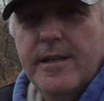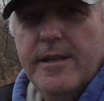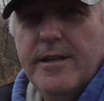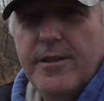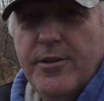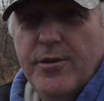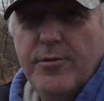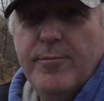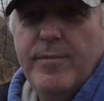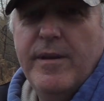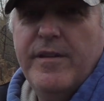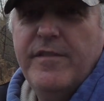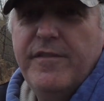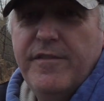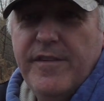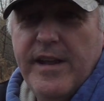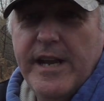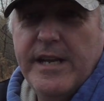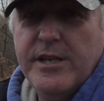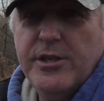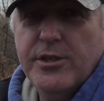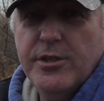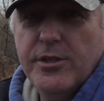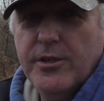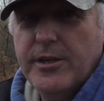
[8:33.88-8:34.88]
there'll be
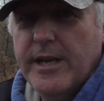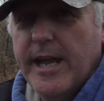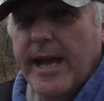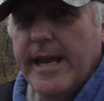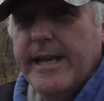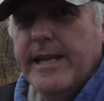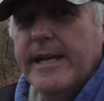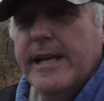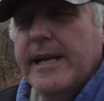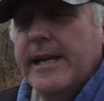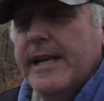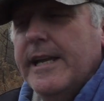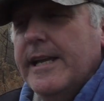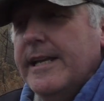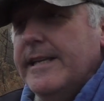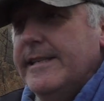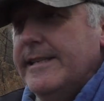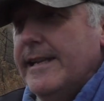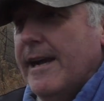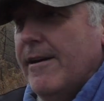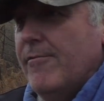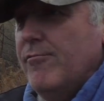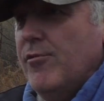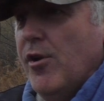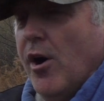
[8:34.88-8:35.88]
fish, okay? Now,